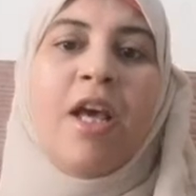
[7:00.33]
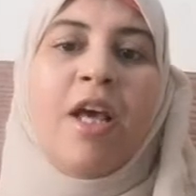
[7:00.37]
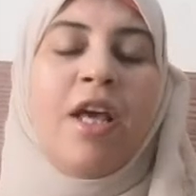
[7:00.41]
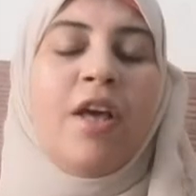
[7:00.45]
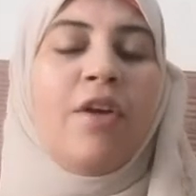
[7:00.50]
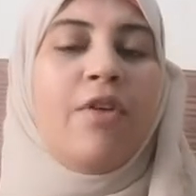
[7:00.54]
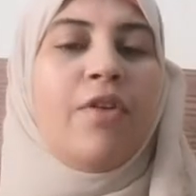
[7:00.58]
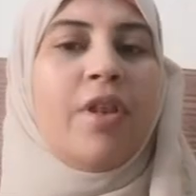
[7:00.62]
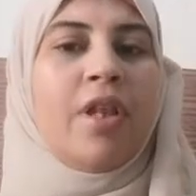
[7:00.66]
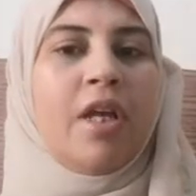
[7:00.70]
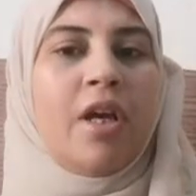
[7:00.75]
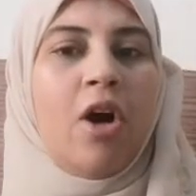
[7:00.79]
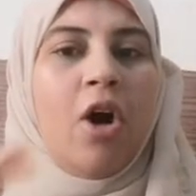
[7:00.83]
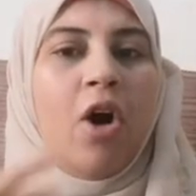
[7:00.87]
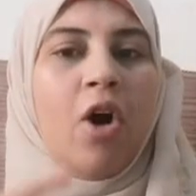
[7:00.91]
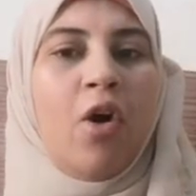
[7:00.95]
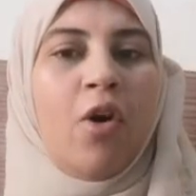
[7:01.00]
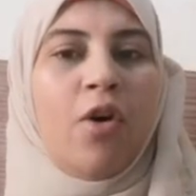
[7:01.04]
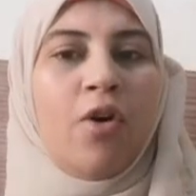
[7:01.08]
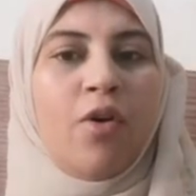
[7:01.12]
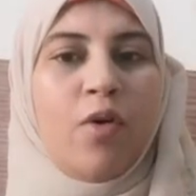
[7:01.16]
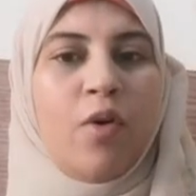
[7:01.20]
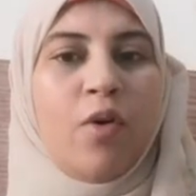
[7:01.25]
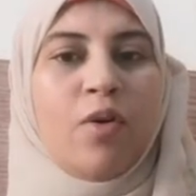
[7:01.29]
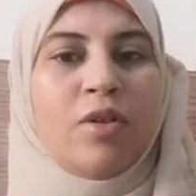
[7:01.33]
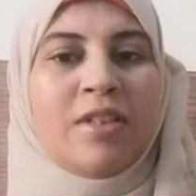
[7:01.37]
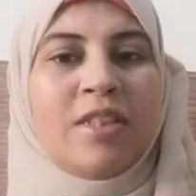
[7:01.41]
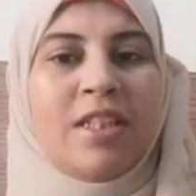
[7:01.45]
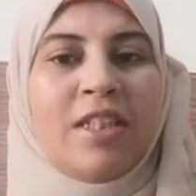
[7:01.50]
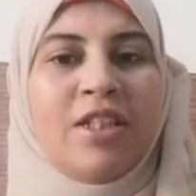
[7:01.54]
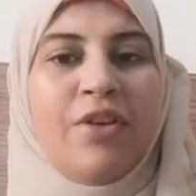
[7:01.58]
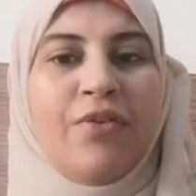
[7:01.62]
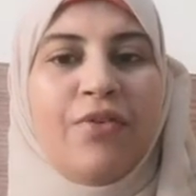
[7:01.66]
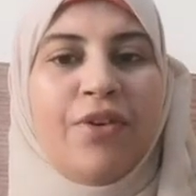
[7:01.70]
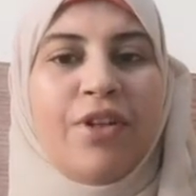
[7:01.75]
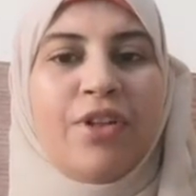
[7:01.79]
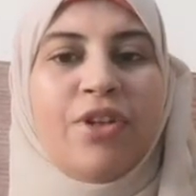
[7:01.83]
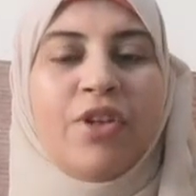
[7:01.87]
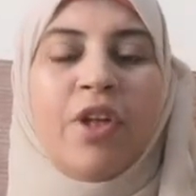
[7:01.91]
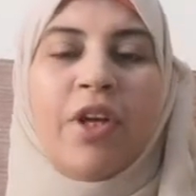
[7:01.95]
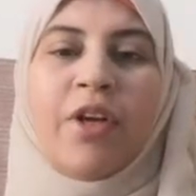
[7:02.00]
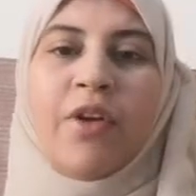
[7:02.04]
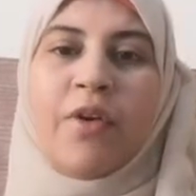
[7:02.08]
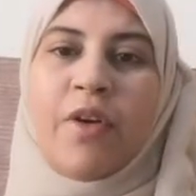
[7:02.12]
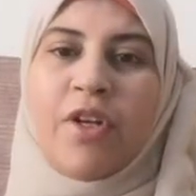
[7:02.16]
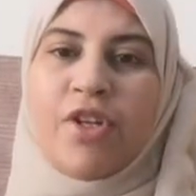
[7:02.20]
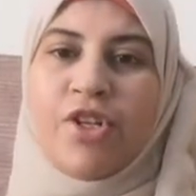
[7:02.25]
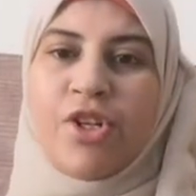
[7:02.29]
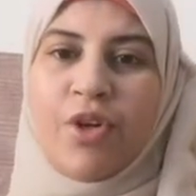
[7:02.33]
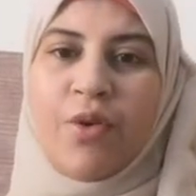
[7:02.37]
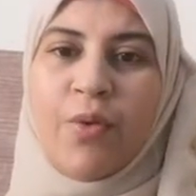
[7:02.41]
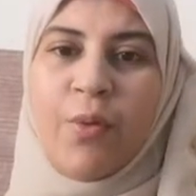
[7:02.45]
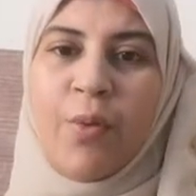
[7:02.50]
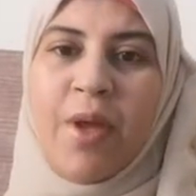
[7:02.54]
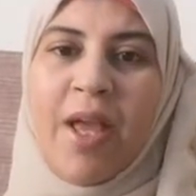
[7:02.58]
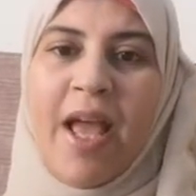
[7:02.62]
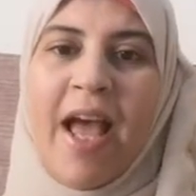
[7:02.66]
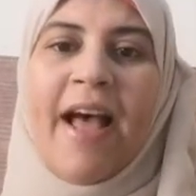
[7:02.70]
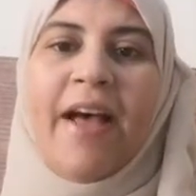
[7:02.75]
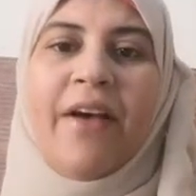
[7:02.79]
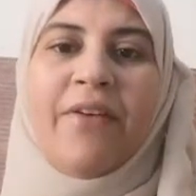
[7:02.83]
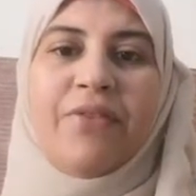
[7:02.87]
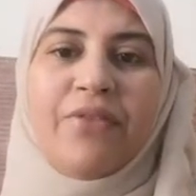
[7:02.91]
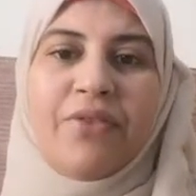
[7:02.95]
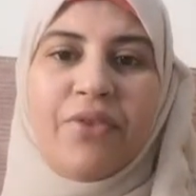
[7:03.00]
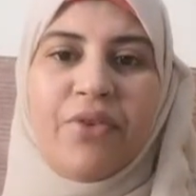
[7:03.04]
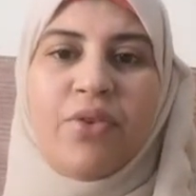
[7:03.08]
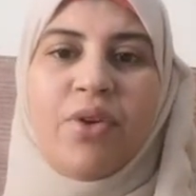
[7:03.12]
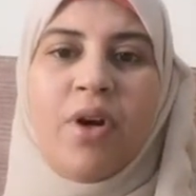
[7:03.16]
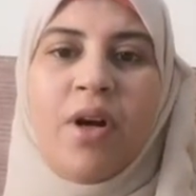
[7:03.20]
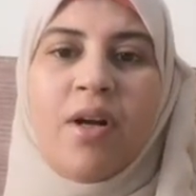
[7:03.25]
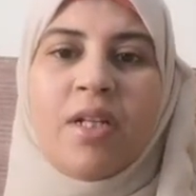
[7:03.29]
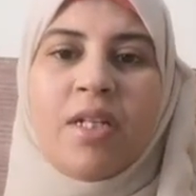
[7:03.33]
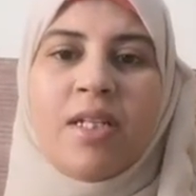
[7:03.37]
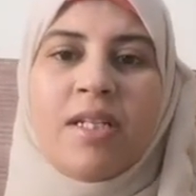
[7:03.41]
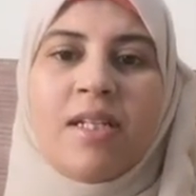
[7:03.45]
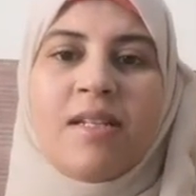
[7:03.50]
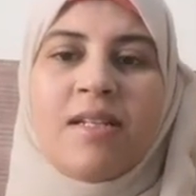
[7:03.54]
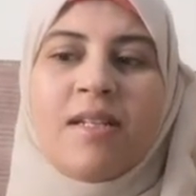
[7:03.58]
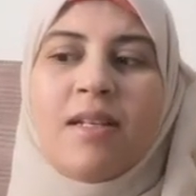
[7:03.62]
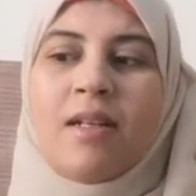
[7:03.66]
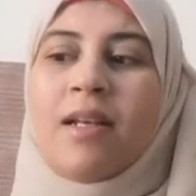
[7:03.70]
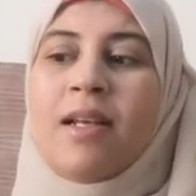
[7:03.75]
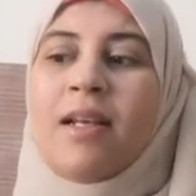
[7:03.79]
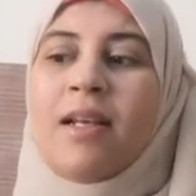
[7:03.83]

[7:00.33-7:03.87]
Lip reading: If they are on the different direction, we have trans.